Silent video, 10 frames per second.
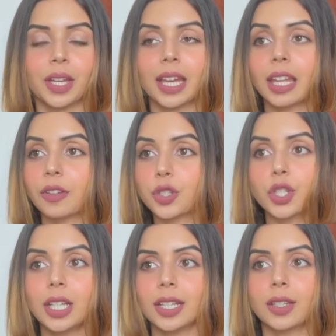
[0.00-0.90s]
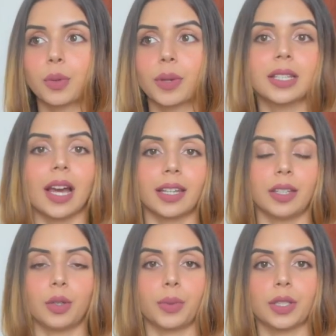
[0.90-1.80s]
If she can do it, I can do
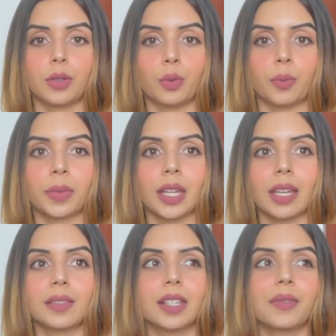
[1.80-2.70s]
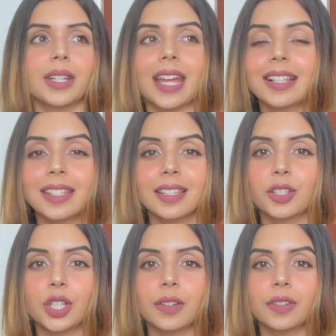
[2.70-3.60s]
it too. If someone else has
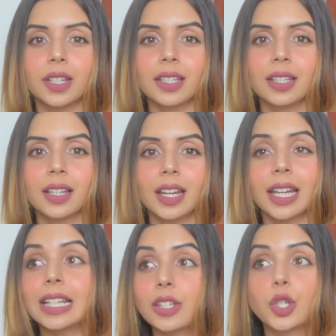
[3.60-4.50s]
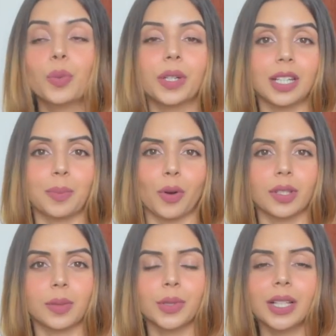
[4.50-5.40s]
achieved it, it's humanly
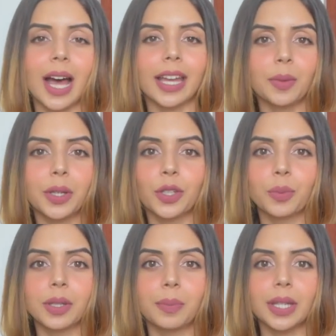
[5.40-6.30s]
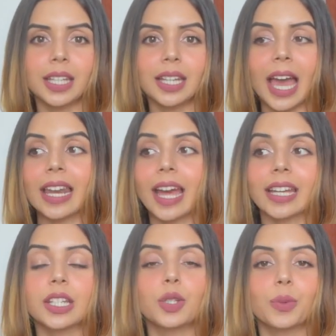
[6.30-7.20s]
possible. I am a human being, and I can
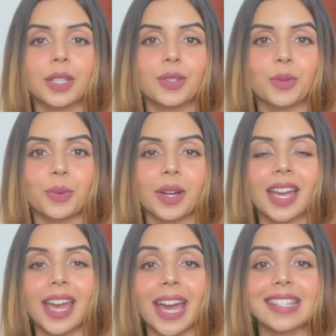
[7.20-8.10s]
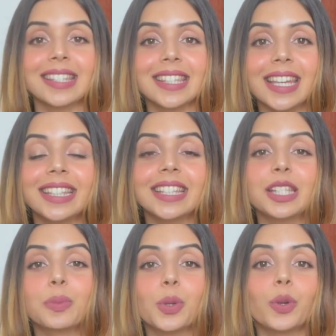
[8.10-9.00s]
do it too. And seeing these
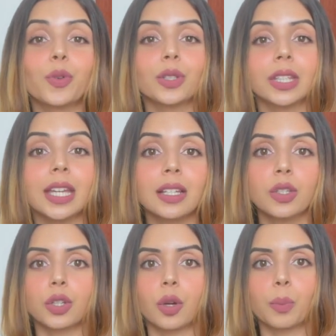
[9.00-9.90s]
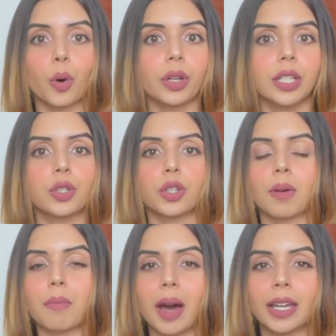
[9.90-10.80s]
beautiful things to your body, to your
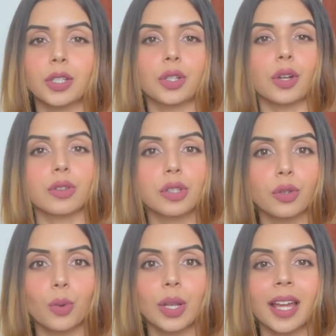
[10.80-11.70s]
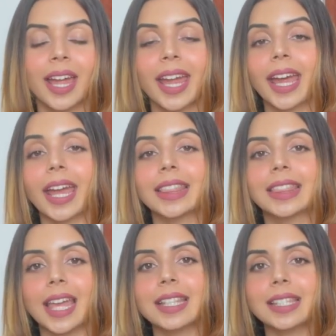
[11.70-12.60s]
mind, to your soul, and
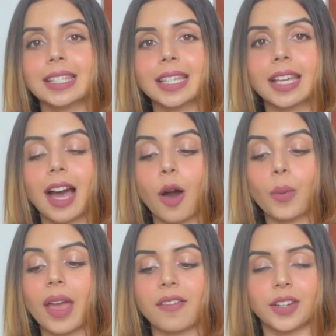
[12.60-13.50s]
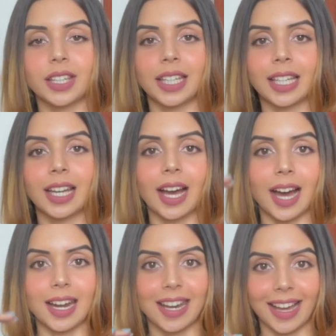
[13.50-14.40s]
then seeing how everything
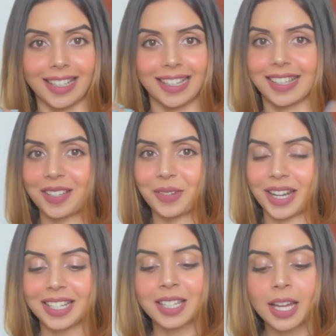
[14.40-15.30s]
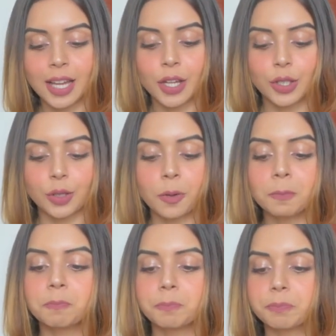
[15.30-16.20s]
aligns, right? So
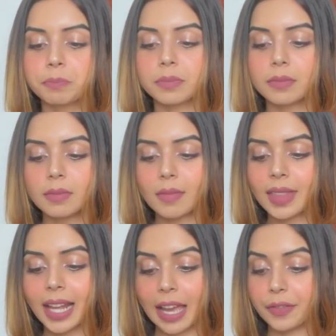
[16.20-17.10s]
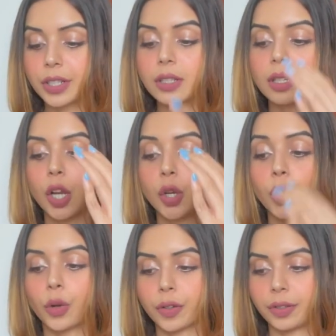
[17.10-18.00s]
I've written a lot of
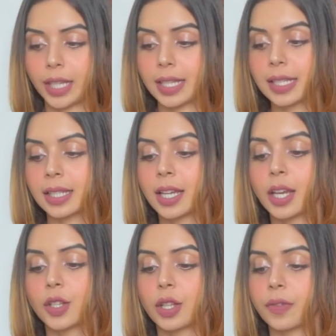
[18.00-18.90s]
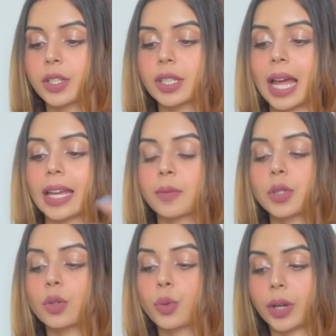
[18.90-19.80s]
things. So I've written, I am so
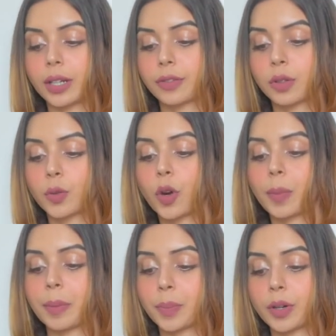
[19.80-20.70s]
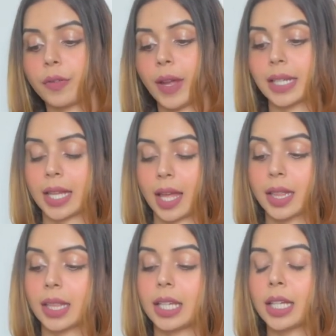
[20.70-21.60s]
grateful for my perfect,
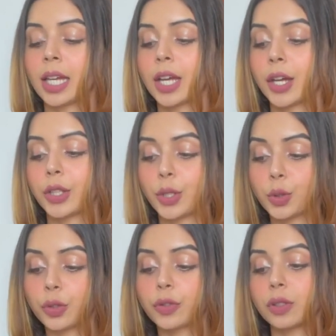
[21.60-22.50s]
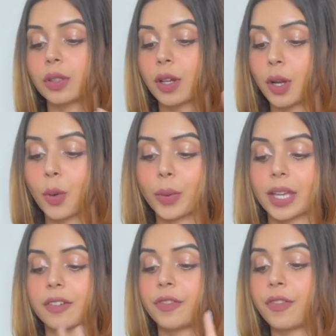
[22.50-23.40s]
healthy, youthful, glowing,
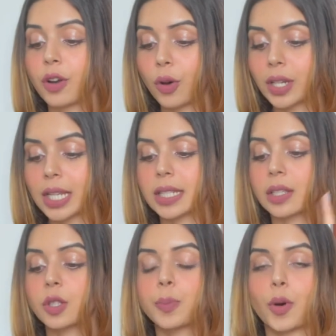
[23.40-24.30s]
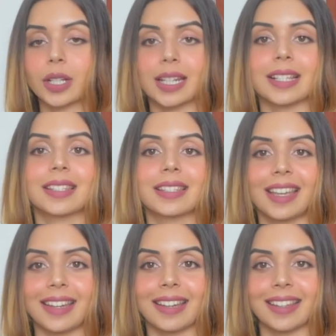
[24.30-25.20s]
flawless, spotless skin.
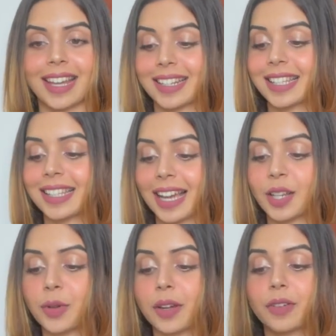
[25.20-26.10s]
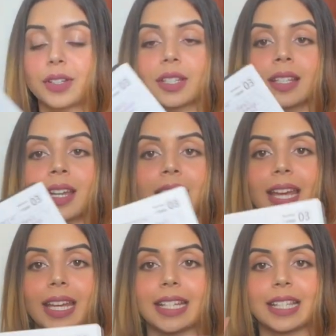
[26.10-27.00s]
That is exactly what I've written.
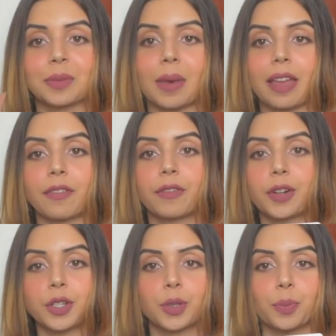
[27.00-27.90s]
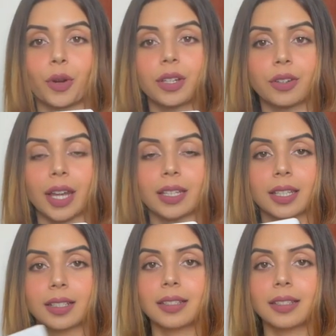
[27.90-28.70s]
It's my first point right here.